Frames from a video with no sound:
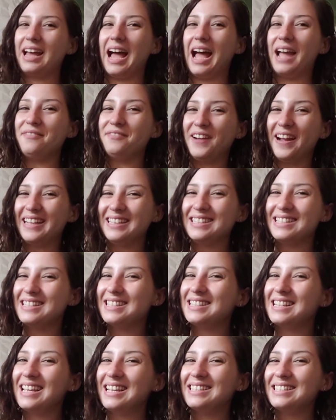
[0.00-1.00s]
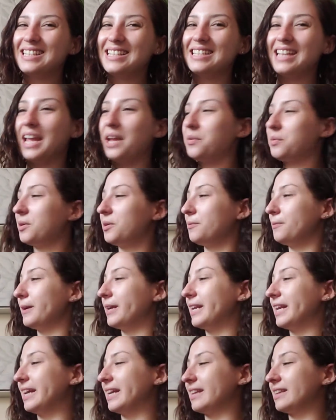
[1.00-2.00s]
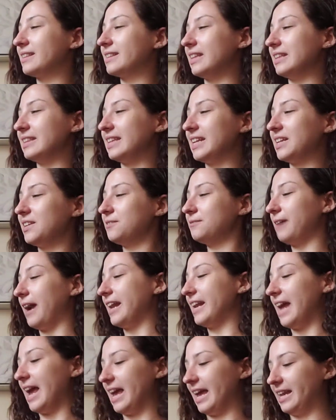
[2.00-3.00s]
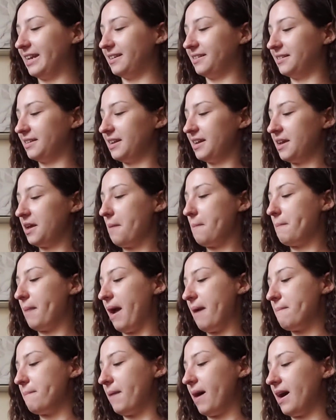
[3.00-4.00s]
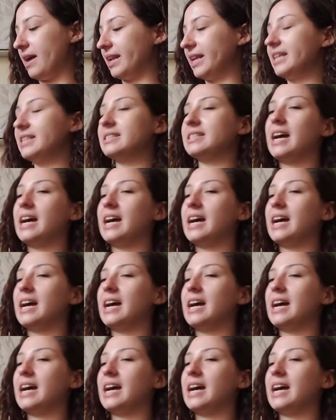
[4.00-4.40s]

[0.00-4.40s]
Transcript: Hi, friends! Today we're reading The Little Red Hen by Bonnie